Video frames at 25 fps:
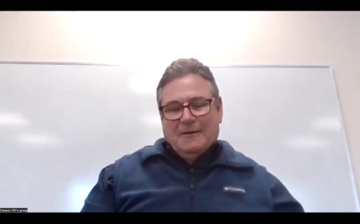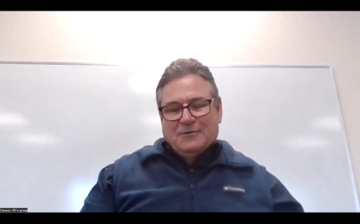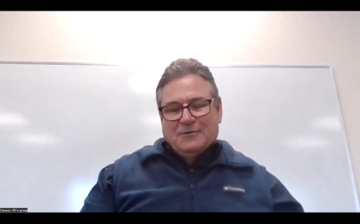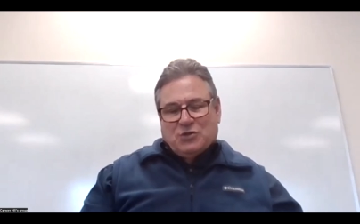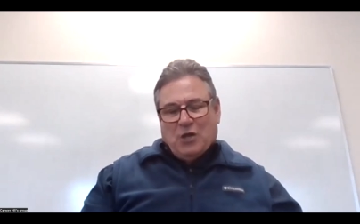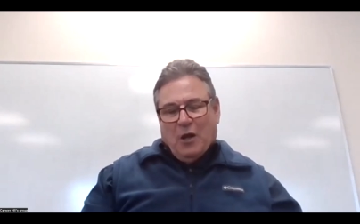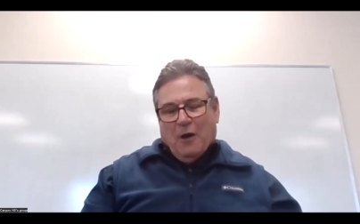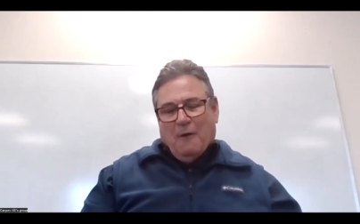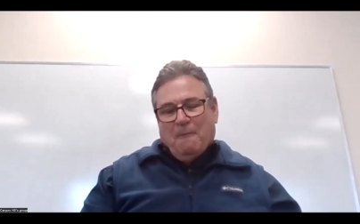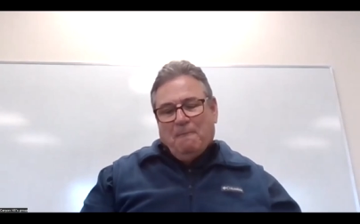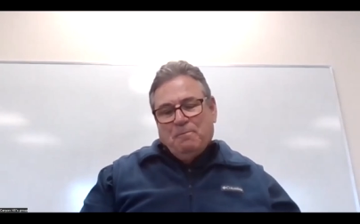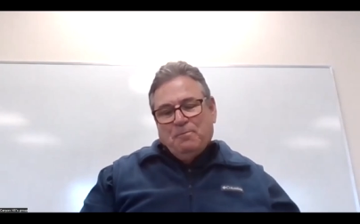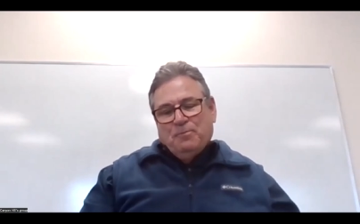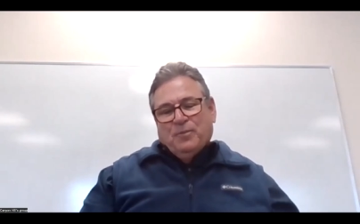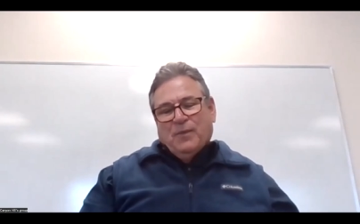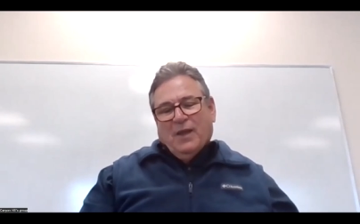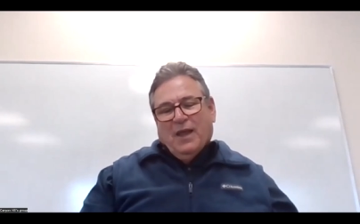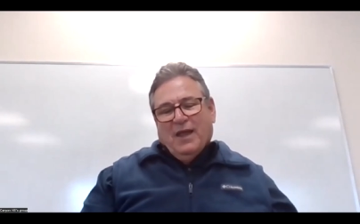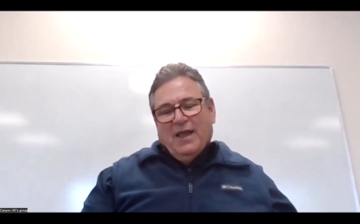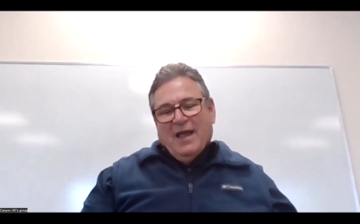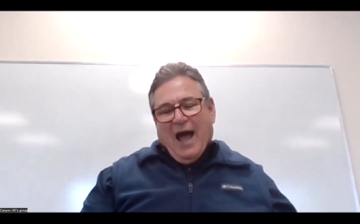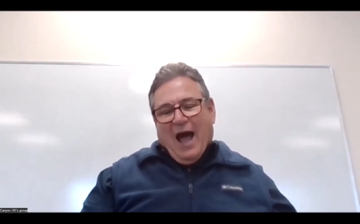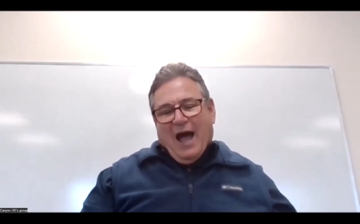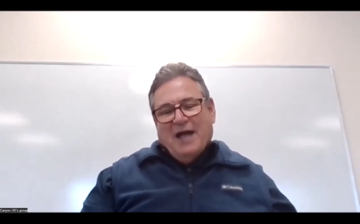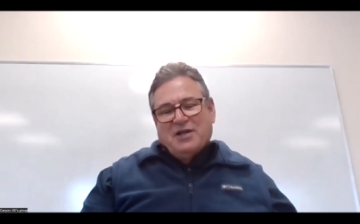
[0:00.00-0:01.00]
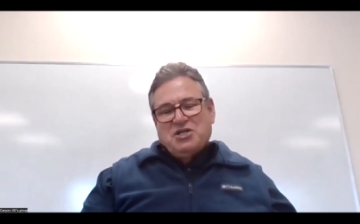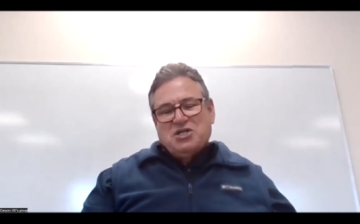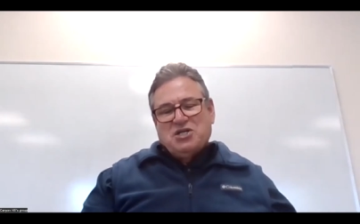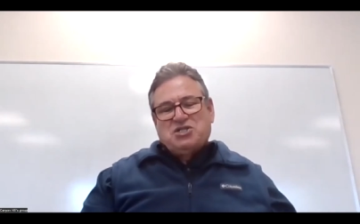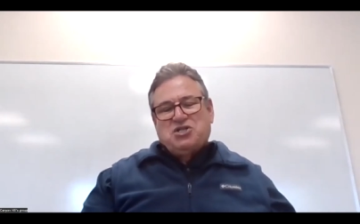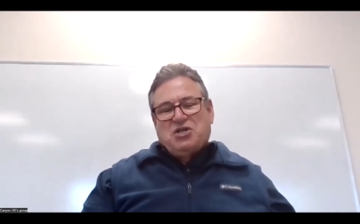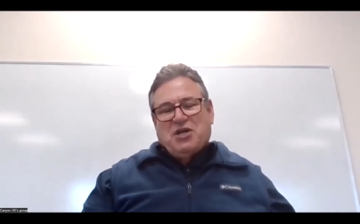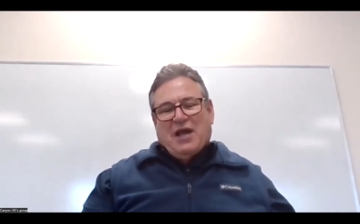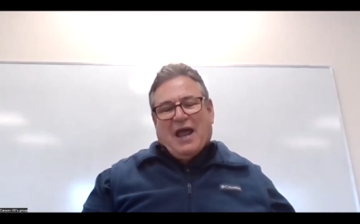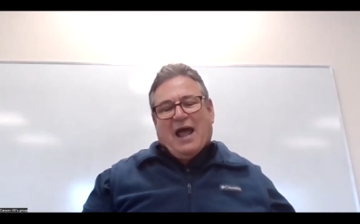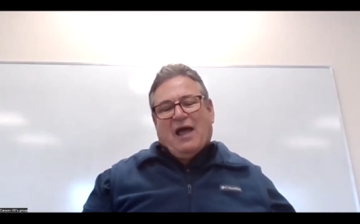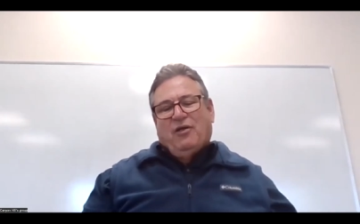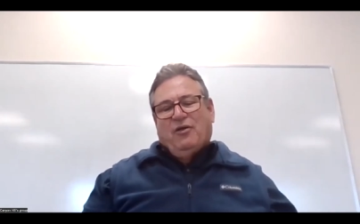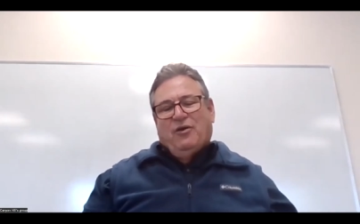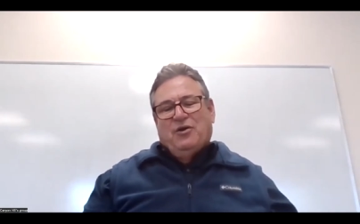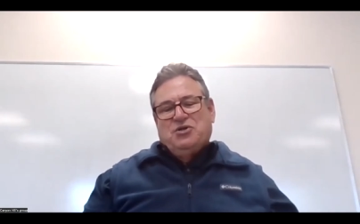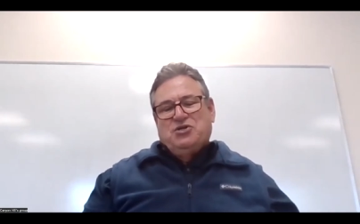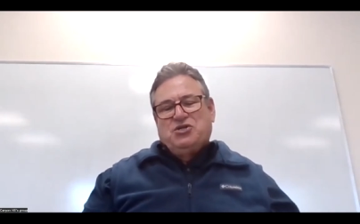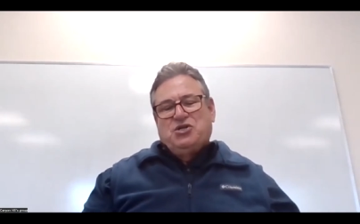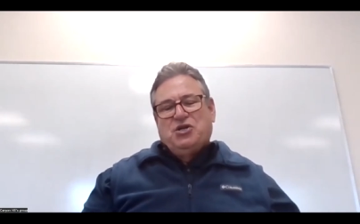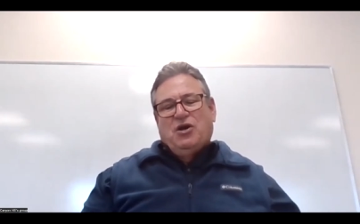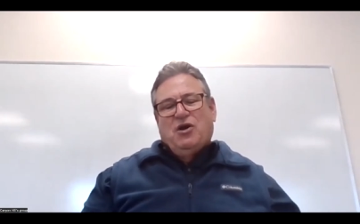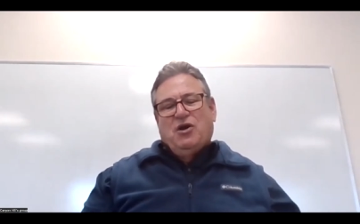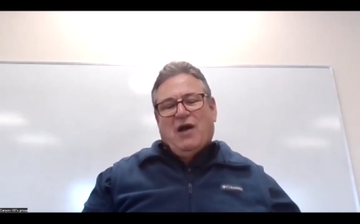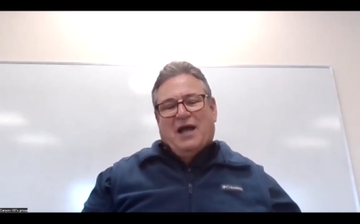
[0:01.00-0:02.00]
So I just
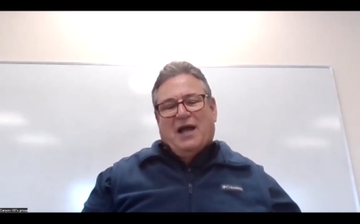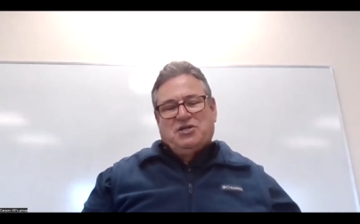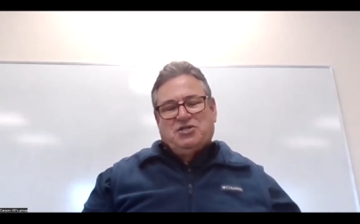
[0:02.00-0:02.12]
challenge you.